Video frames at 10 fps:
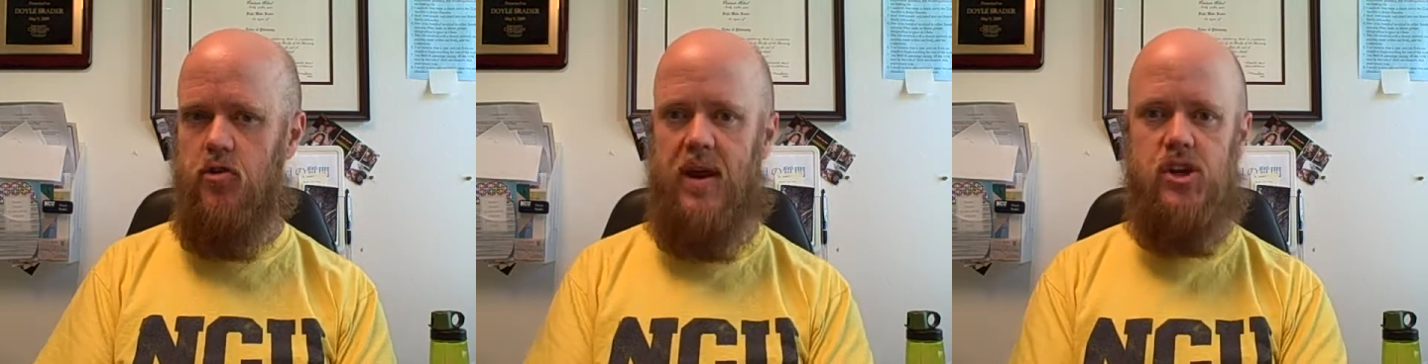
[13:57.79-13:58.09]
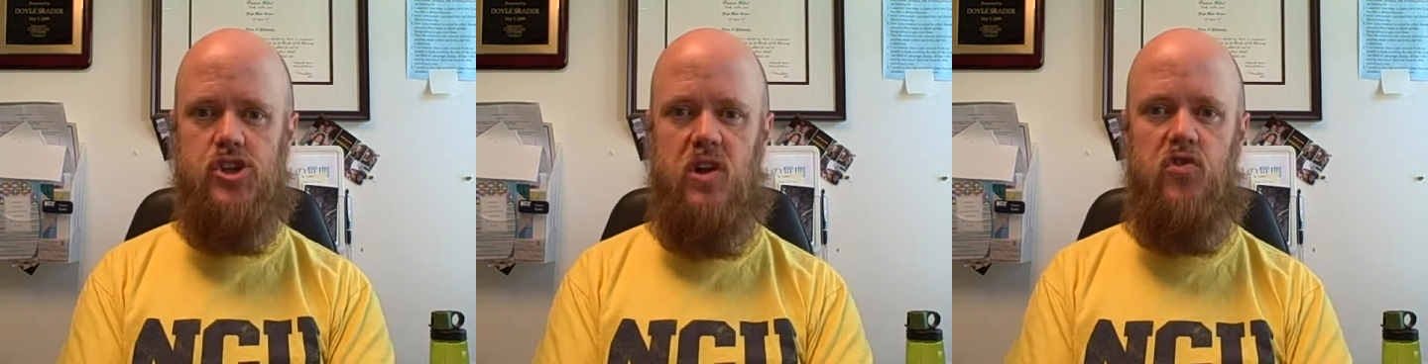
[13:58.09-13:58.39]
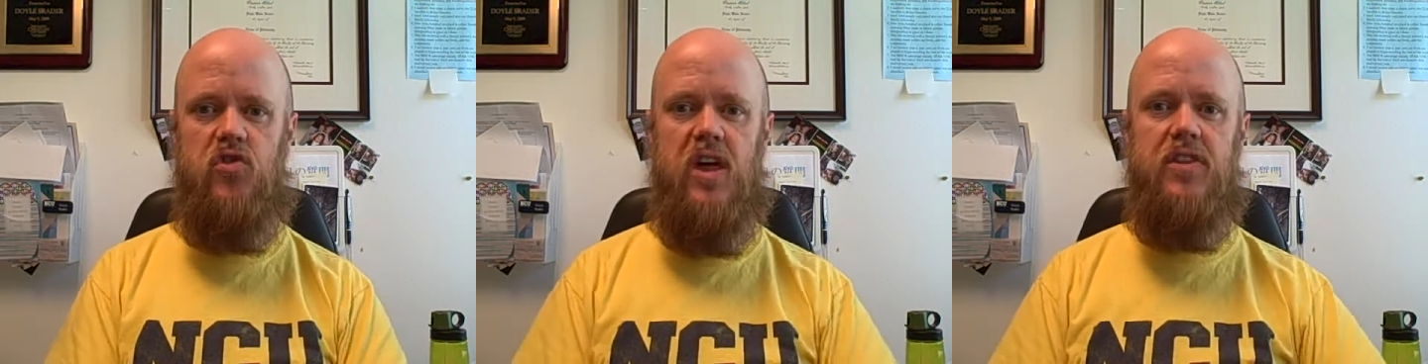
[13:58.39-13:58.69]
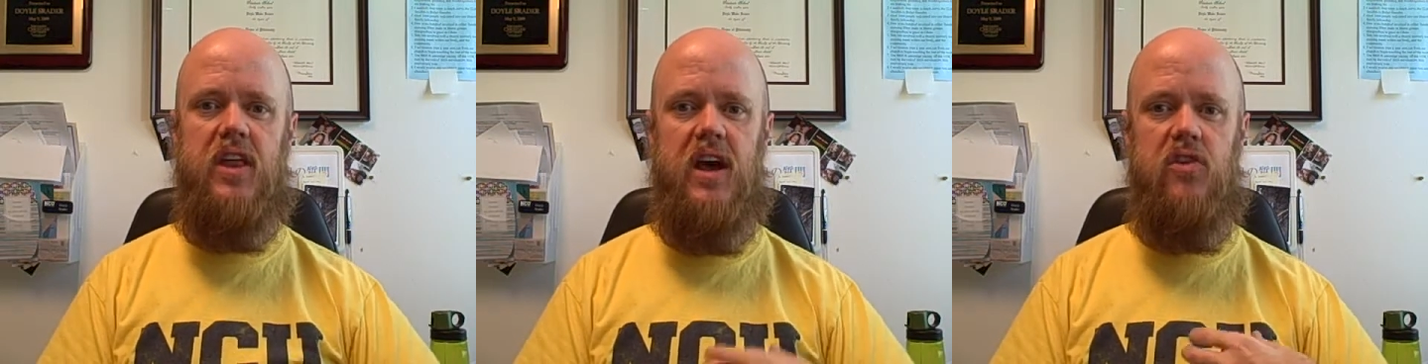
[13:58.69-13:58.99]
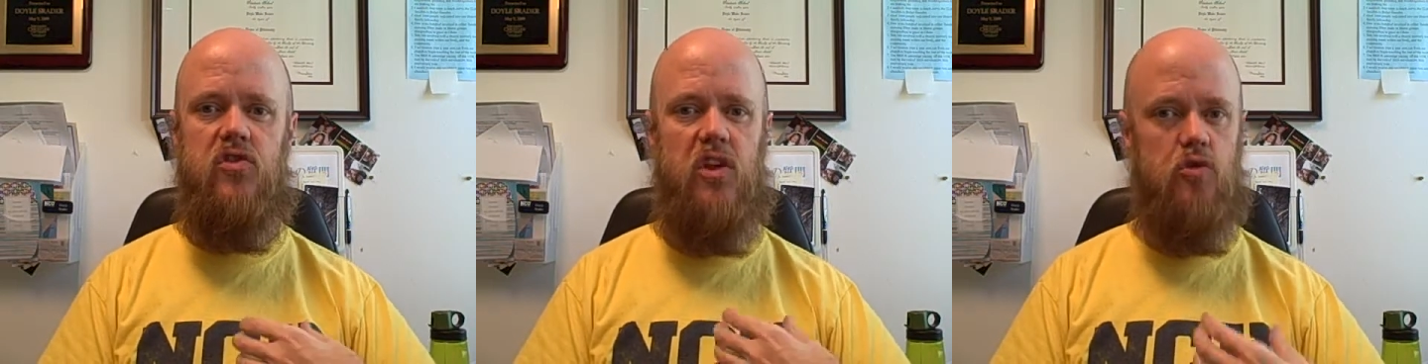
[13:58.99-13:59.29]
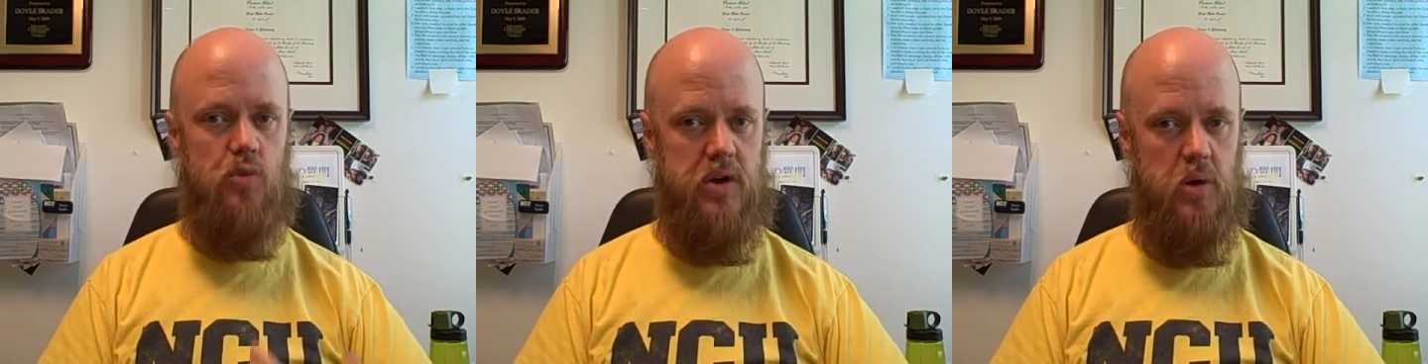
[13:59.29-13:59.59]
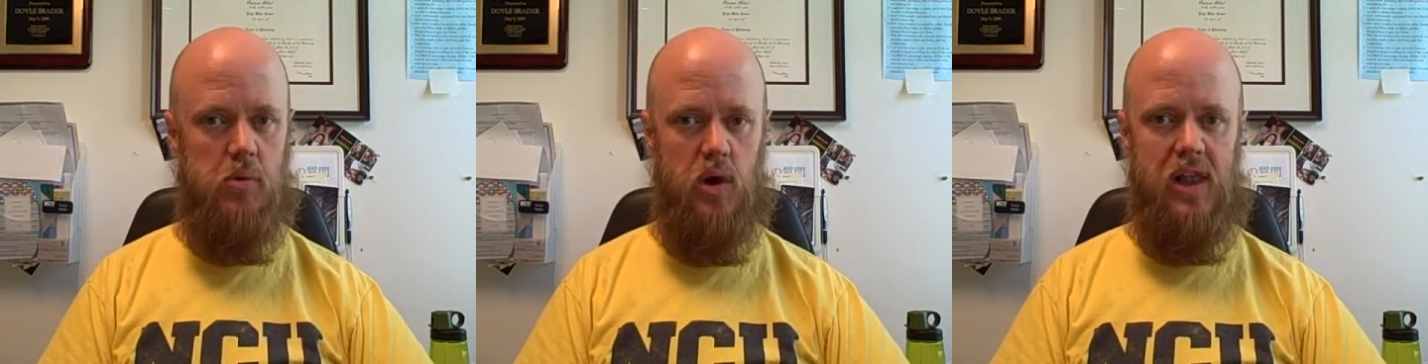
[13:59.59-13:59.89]
direction and said the United States'
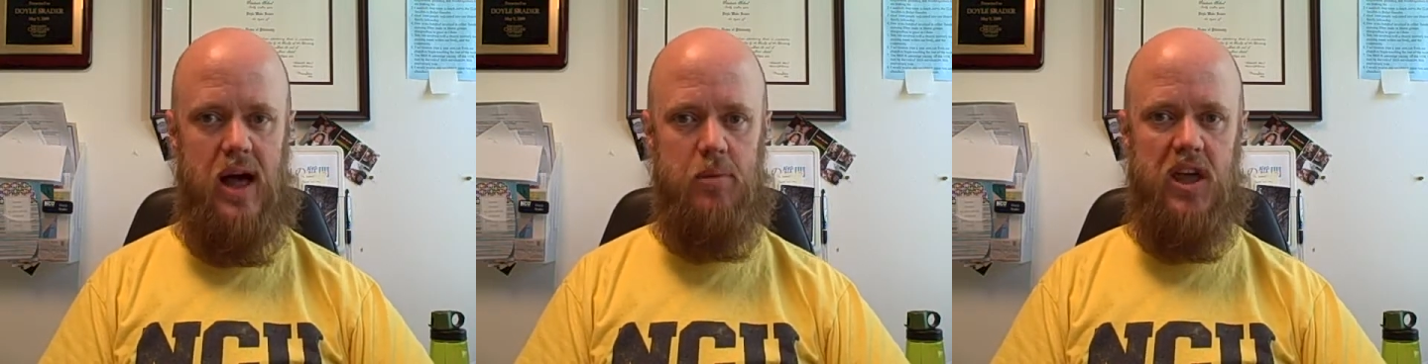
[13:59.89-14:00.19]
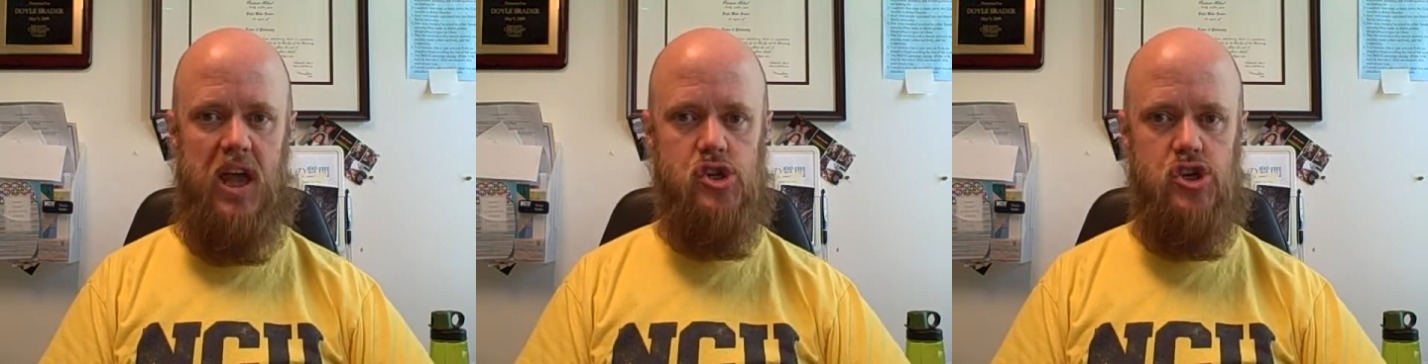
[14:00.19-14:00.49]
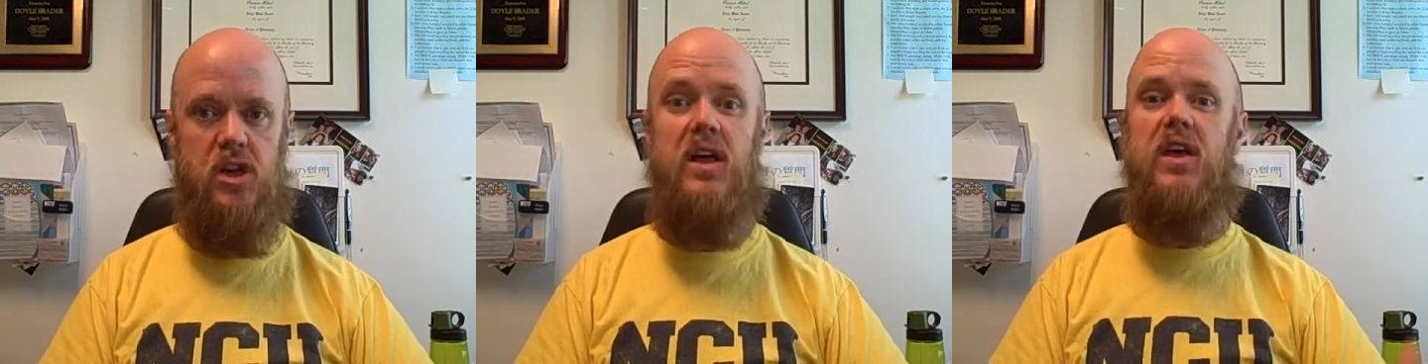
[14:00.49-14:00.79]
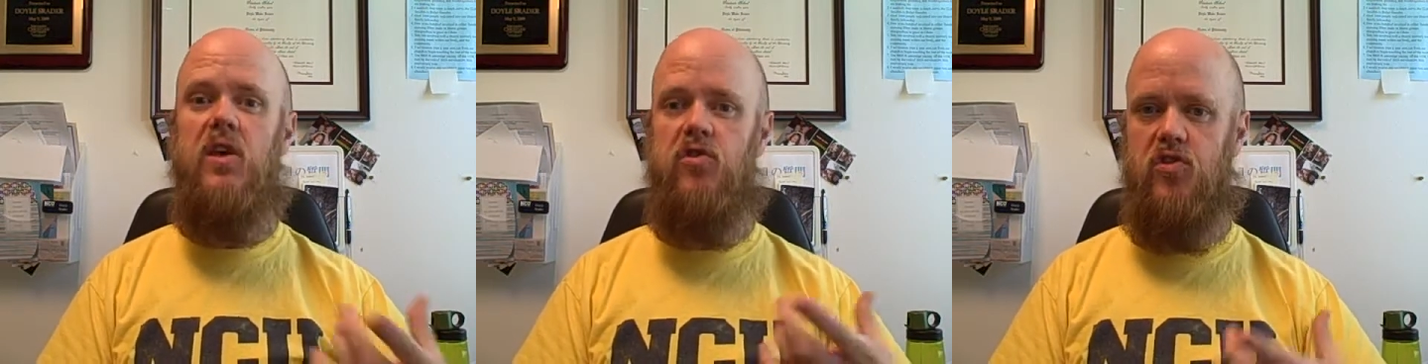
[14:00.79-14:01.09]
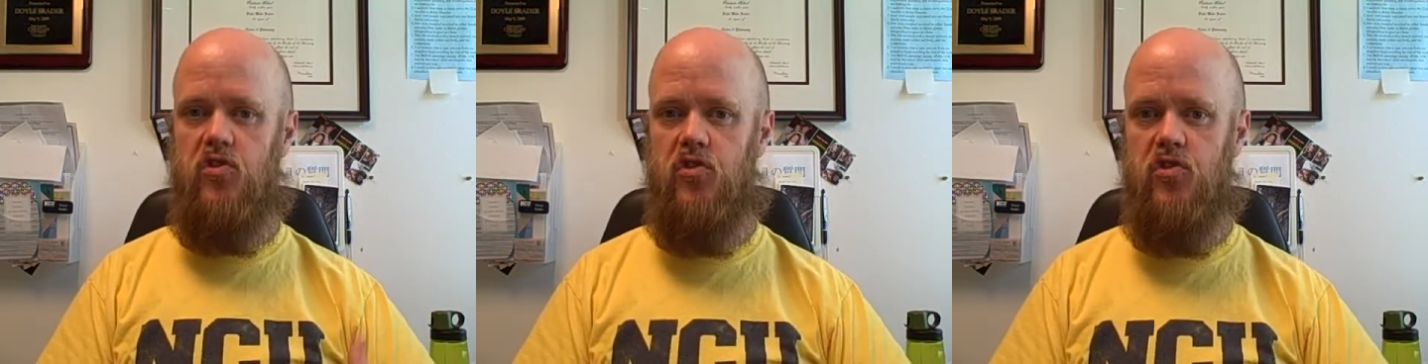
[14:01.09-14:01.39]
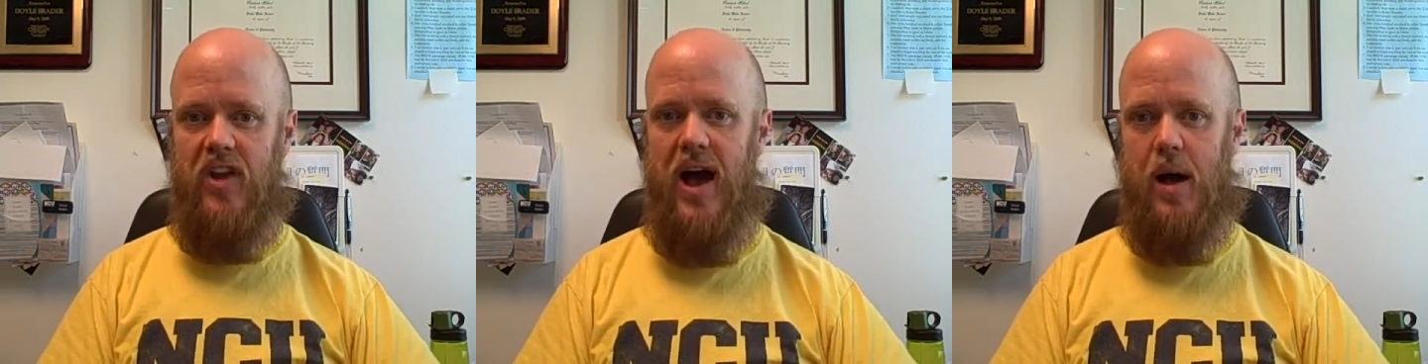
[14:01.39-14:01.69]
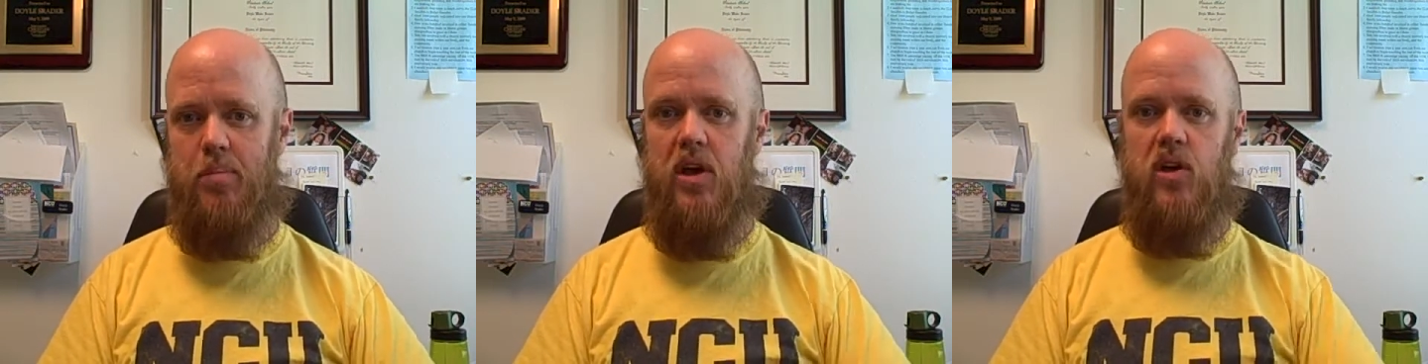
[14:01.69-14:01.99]
real moral obligation is to stop